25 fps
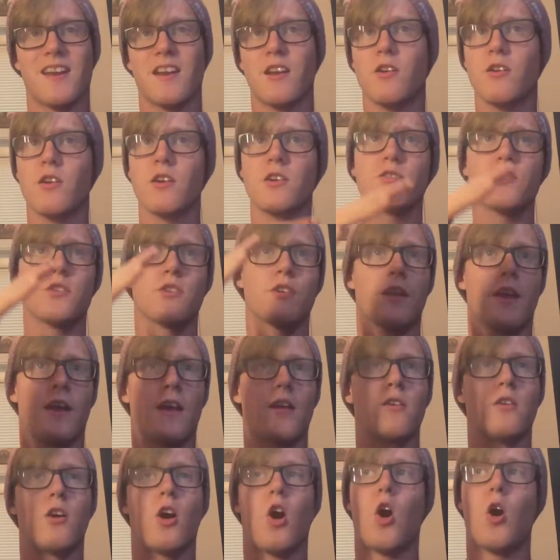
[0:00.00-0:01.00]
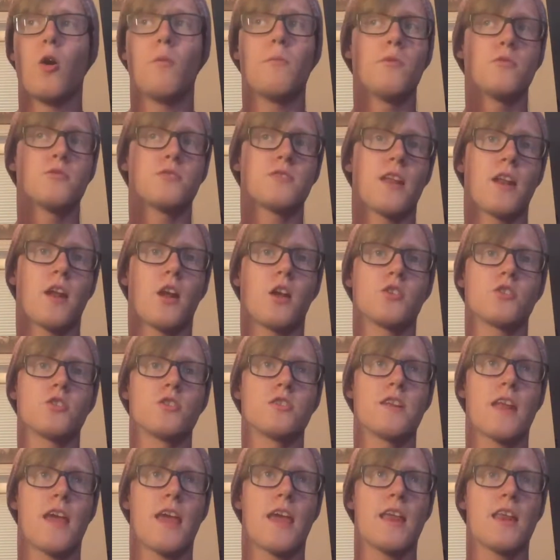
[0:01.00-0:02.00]
degrees. You can angle it almost at
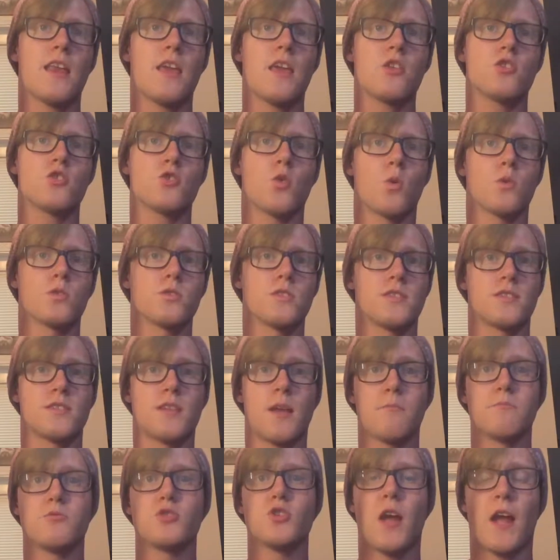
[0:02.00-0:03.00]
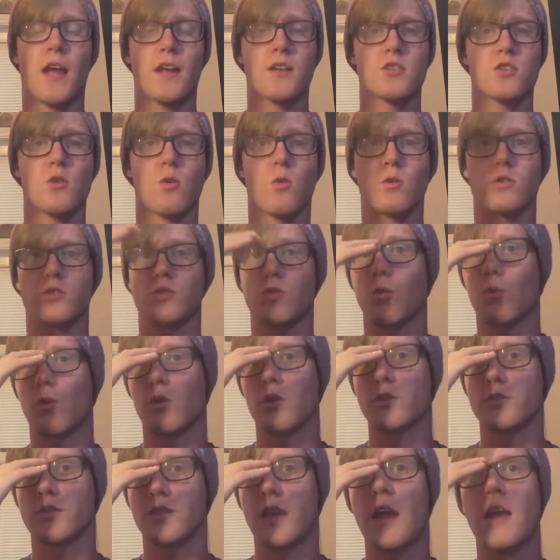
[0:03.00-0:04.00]
180 towards a subject or
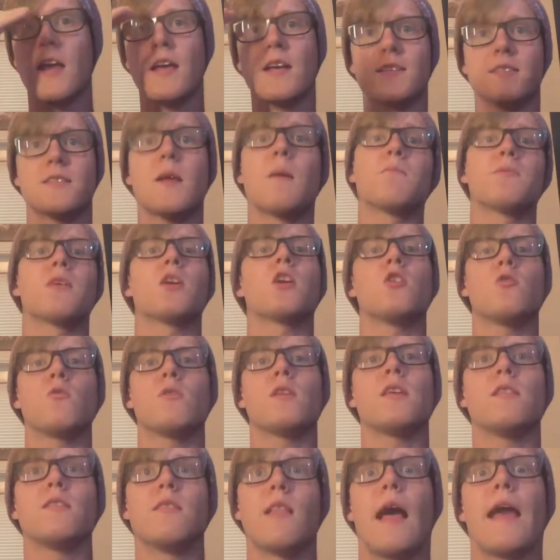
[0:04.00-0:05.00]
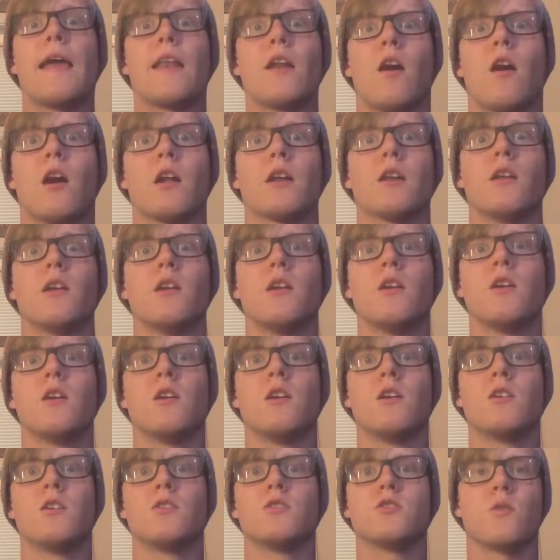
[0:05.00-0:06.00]
towards something you need light on.
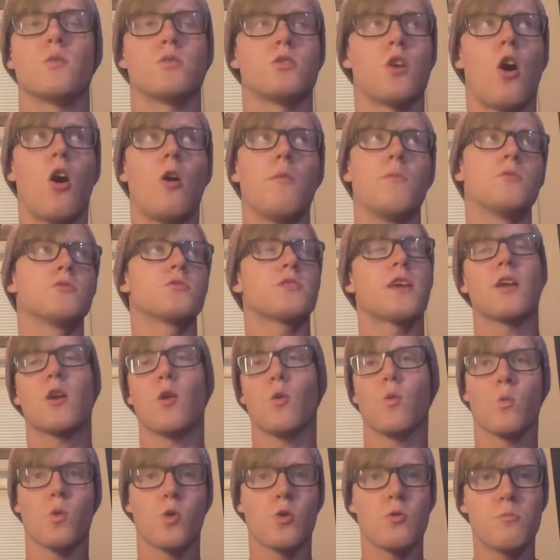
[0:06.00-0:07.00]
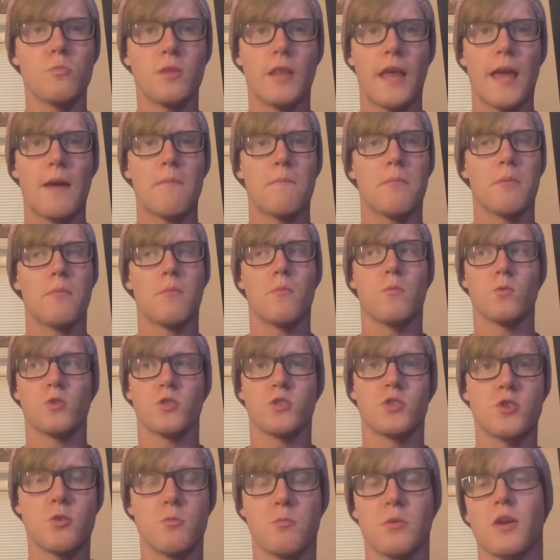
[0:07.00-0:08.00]
So it's almost like a room lamp.
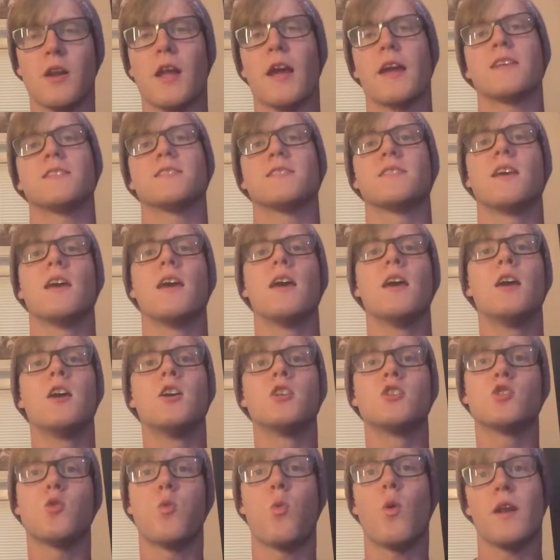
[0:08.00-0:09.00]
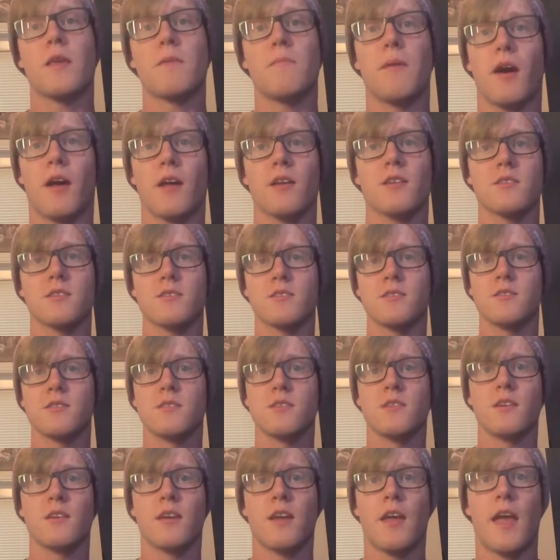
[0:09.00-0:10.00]
Super nice. $20,
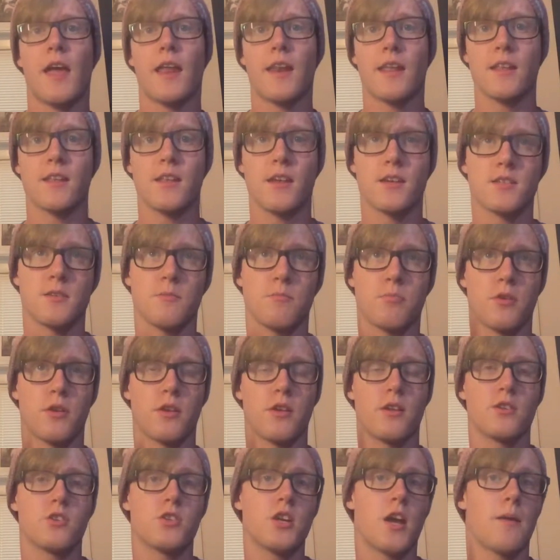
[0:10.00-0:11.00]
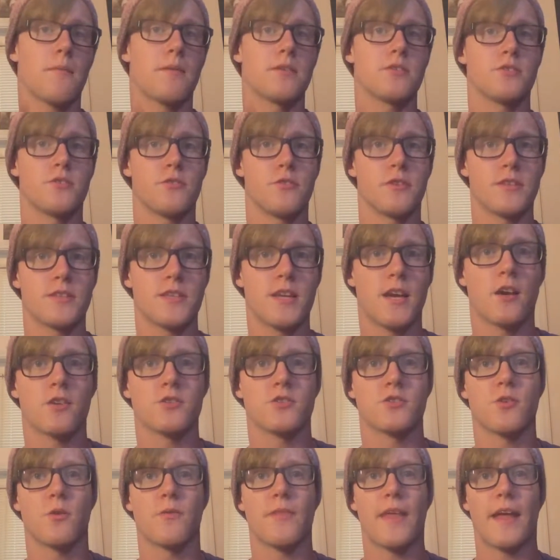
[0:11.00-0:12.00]
and it does a pretty good job, as you can tell.
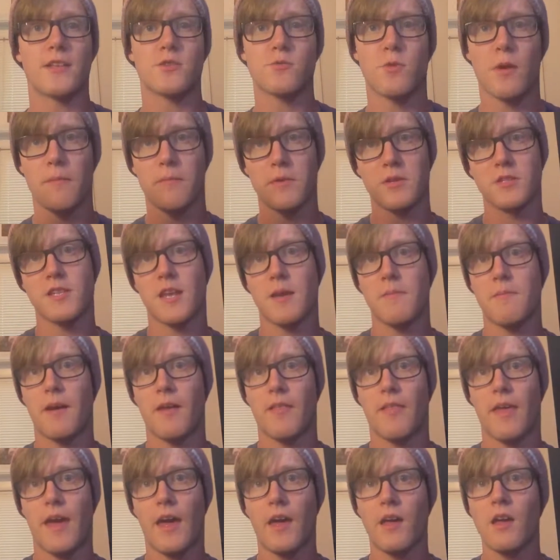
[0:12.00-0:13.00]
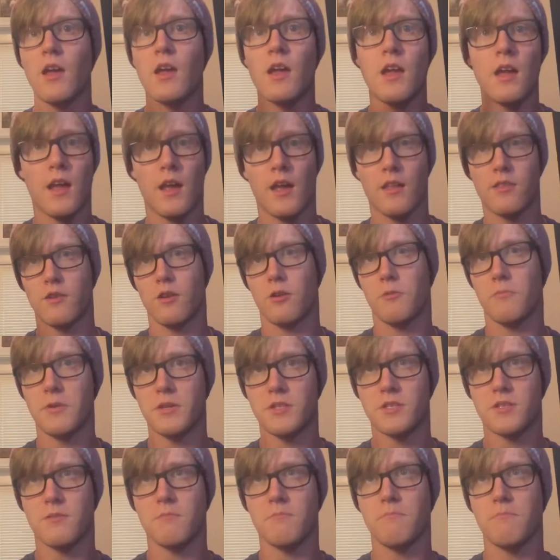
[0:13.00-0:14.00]
So that's what I'm going to say about that, and there will be
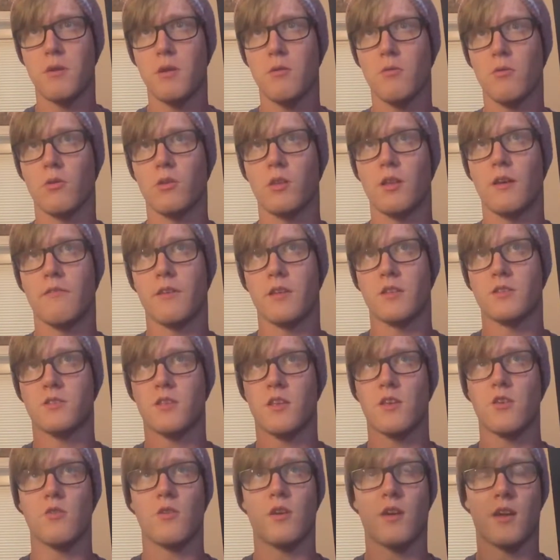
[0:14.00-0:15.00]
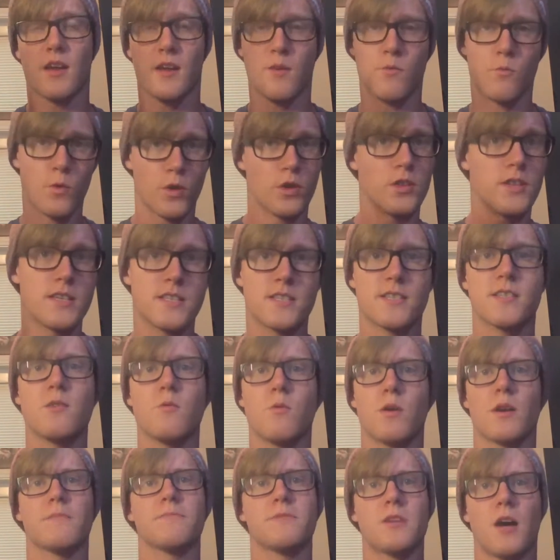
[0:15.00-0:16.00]
some B-roll of it so that you can really see
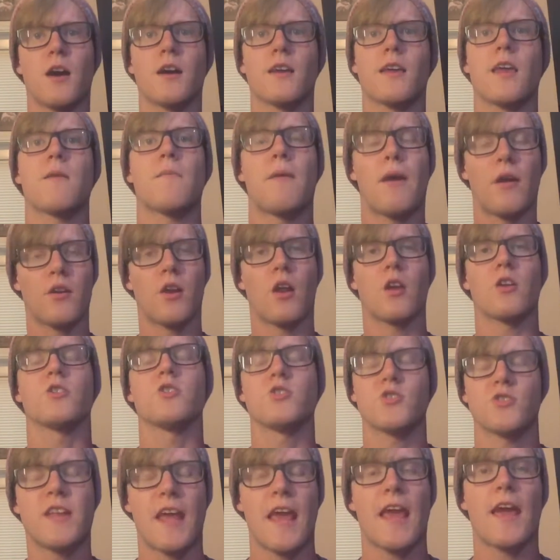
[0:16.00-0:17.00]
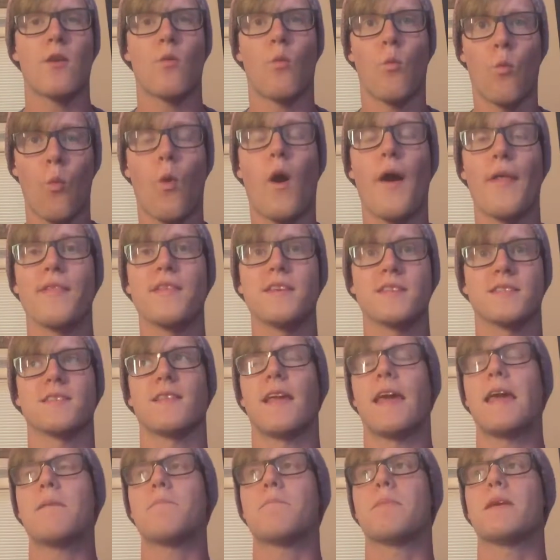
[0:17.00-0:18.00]
what I'm talking about and understand what this
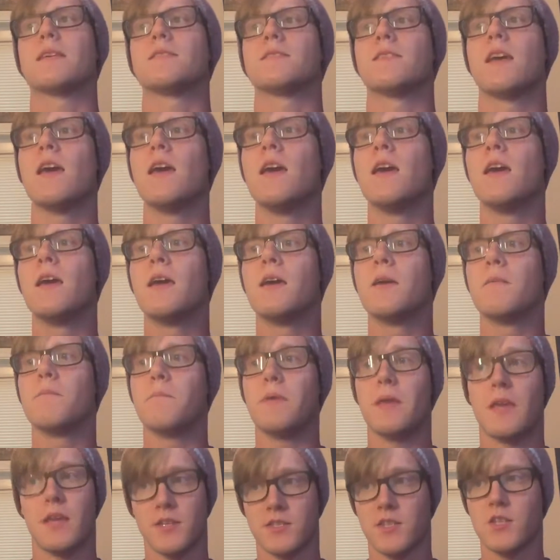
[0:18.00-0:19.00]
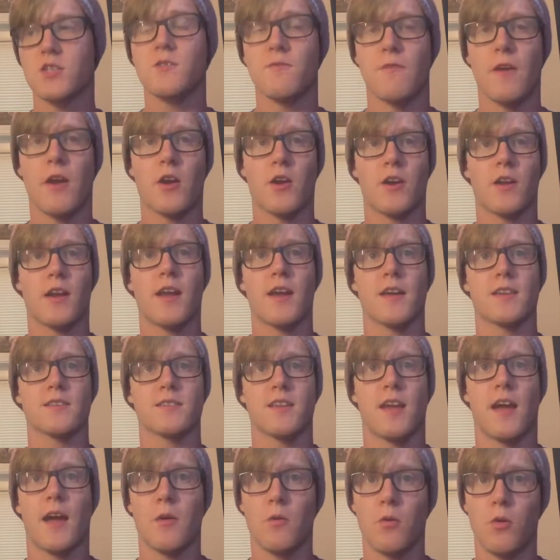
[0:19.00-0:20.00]
lamp is, because it's very
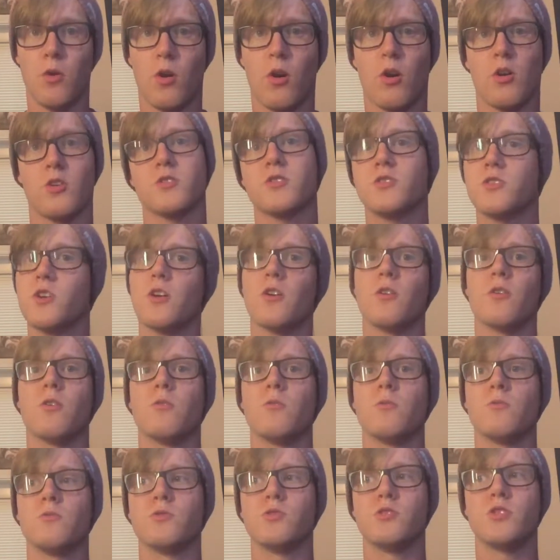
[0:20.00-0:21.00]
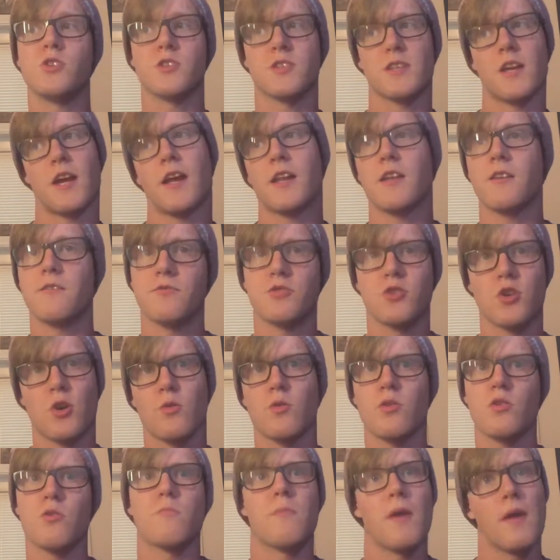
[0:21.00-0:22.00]
nice. I will also just kind of show
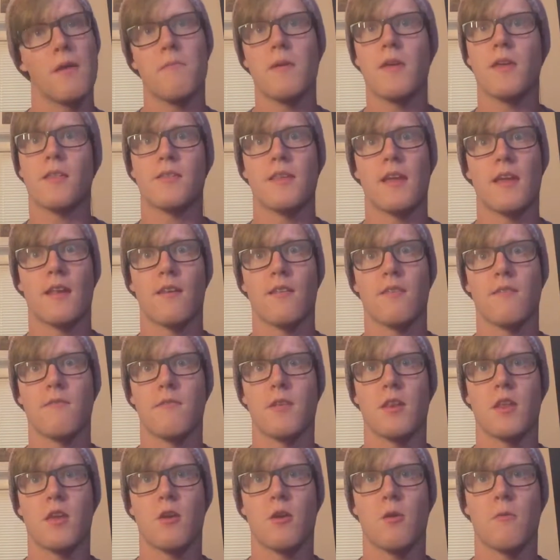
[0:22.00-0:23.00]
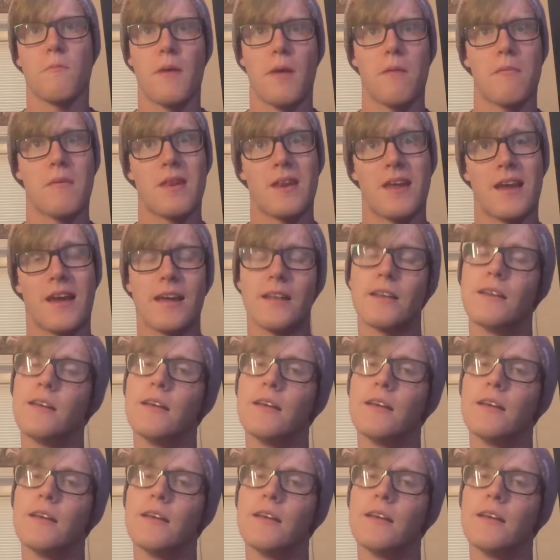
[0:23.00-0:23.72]
you maybe at the end of the video, maybe not.